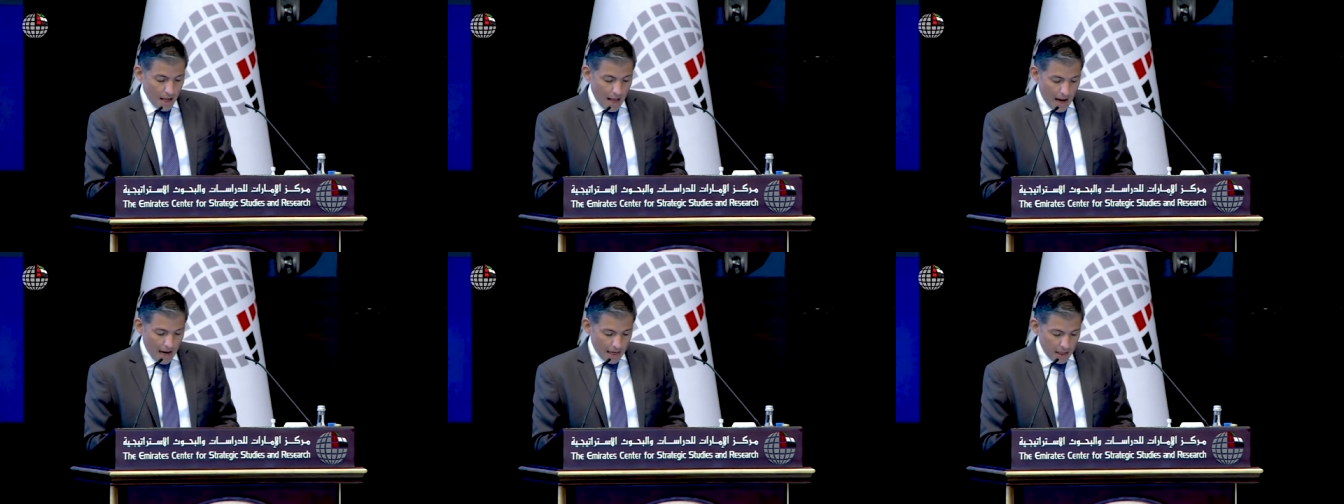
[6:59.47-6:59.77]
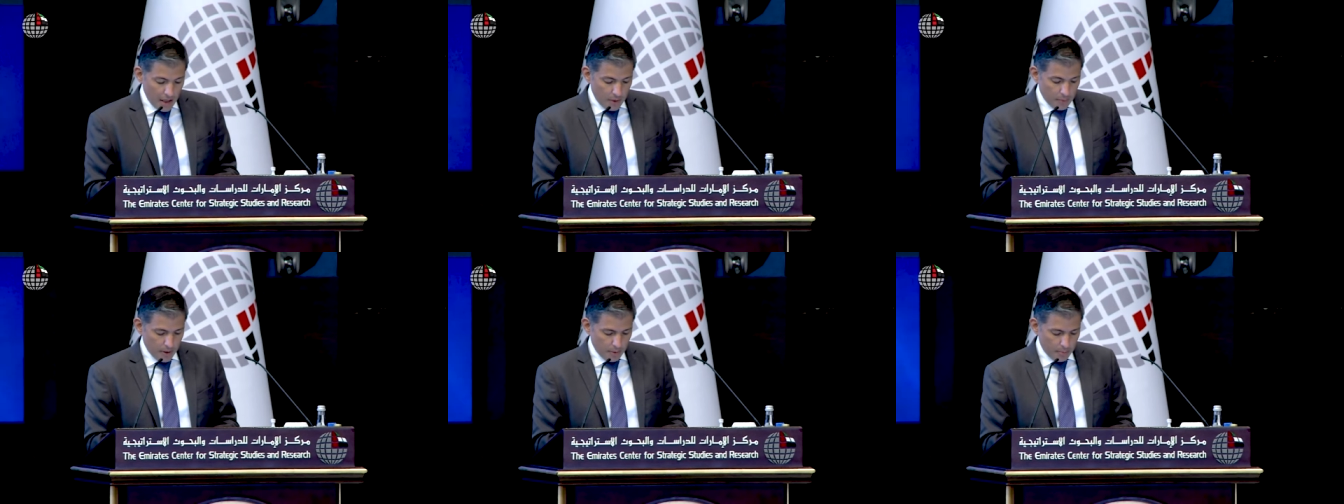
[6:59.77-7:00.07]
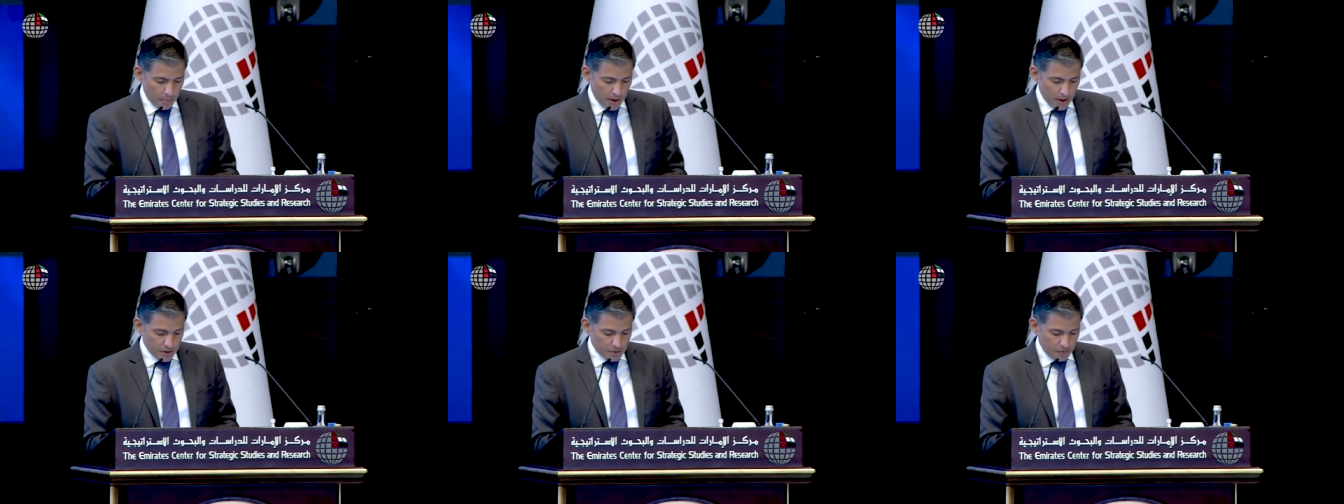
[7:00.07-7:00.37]
uneven
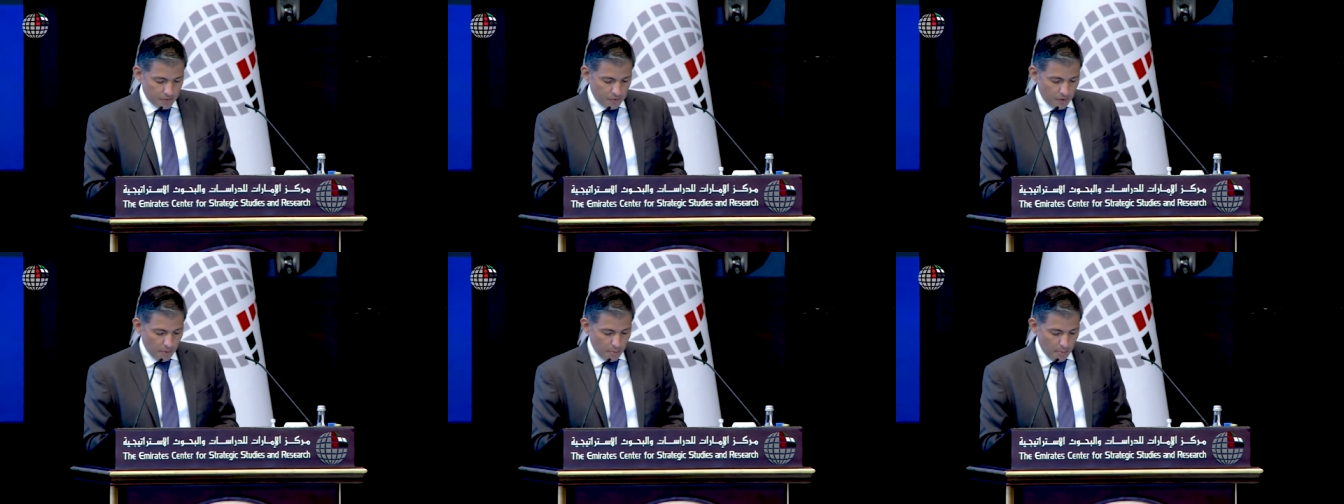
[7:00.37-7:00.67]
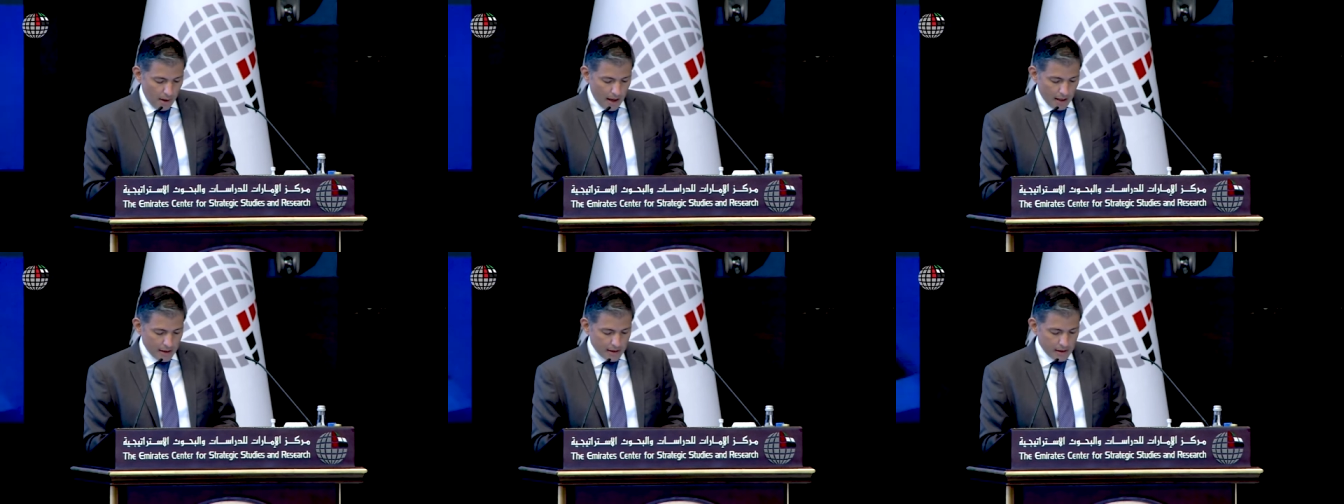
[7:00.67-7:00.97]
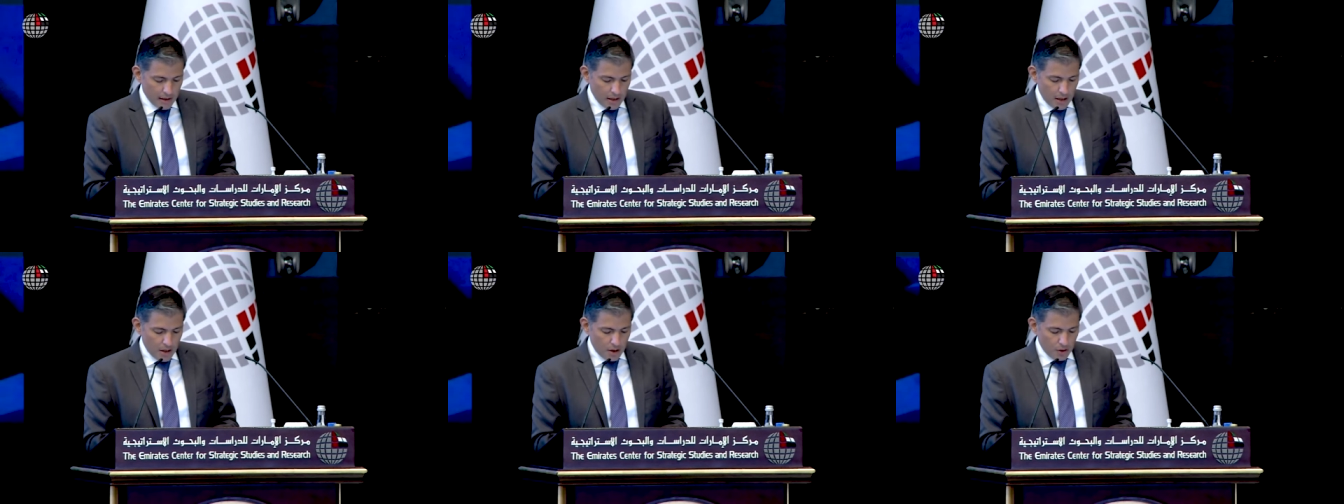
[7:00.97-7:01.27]
pressure for banks
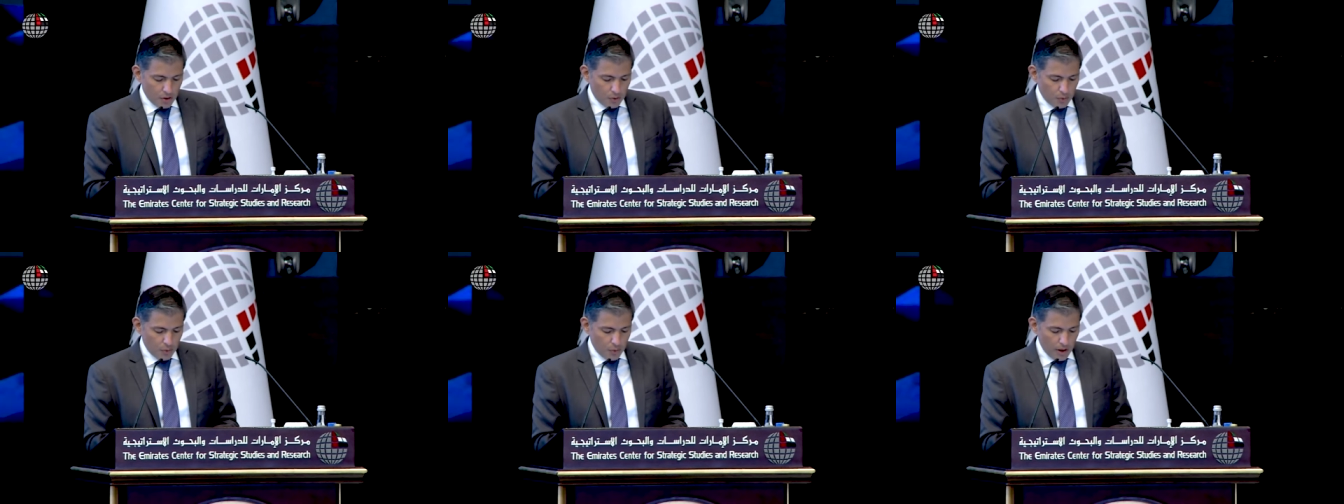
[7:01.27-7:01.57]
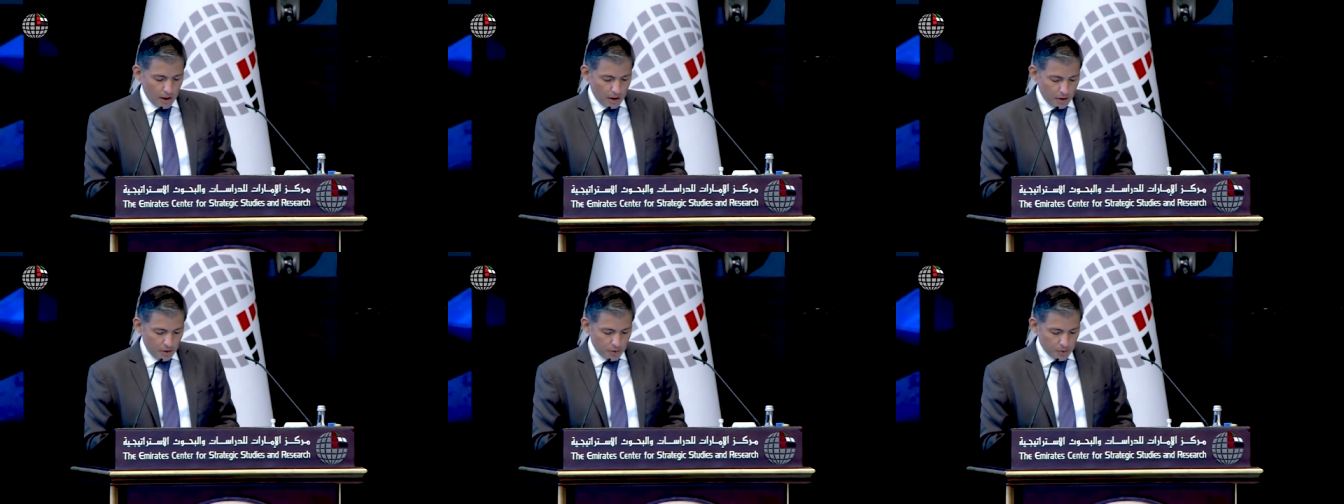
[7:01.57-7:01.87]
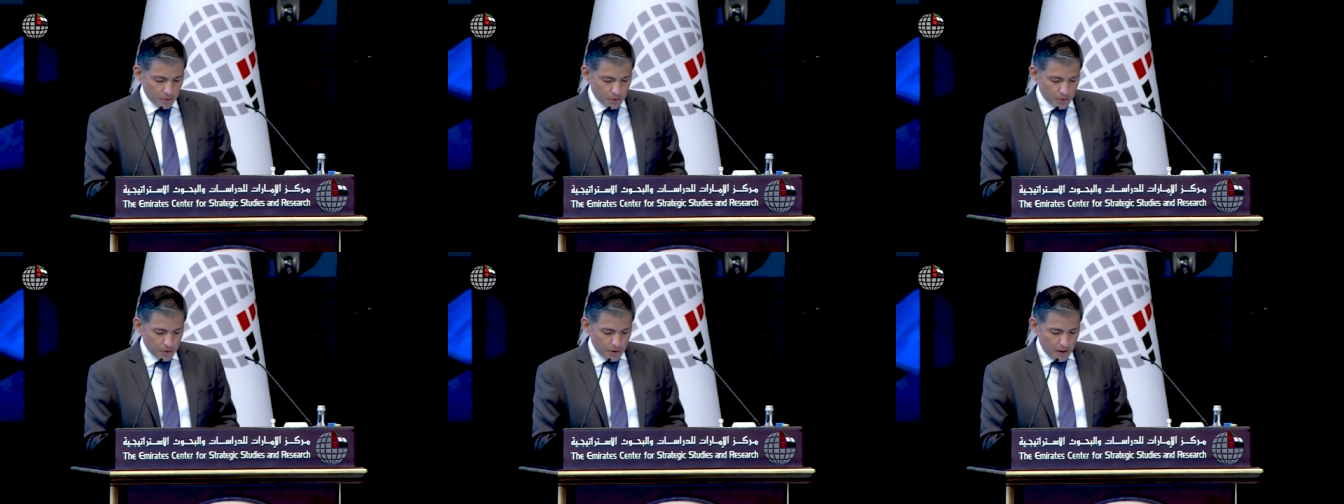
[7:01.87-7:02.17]
to
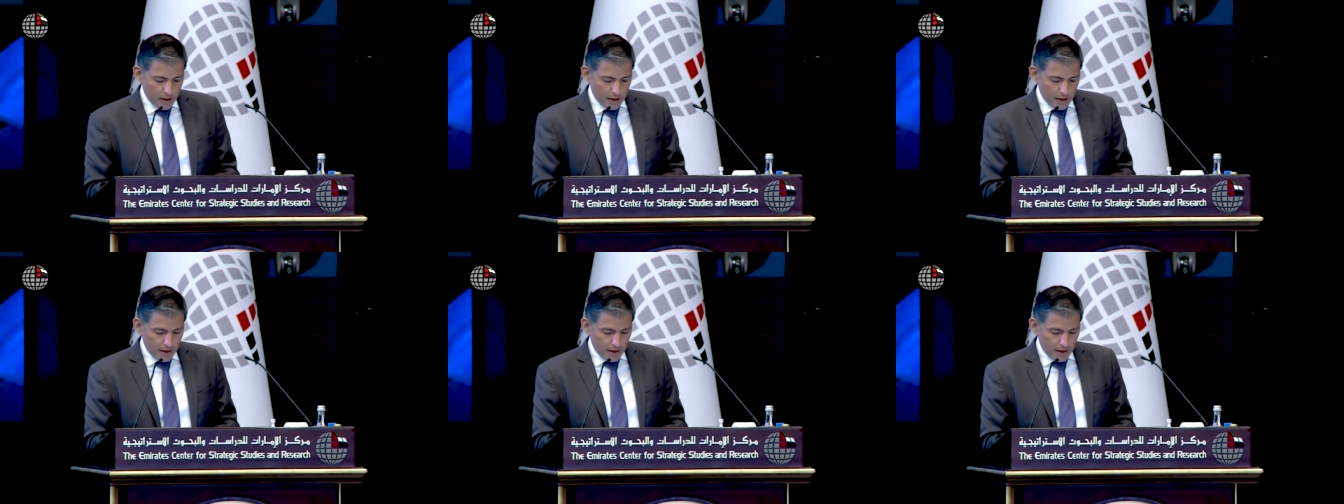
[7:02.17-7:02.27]
reduce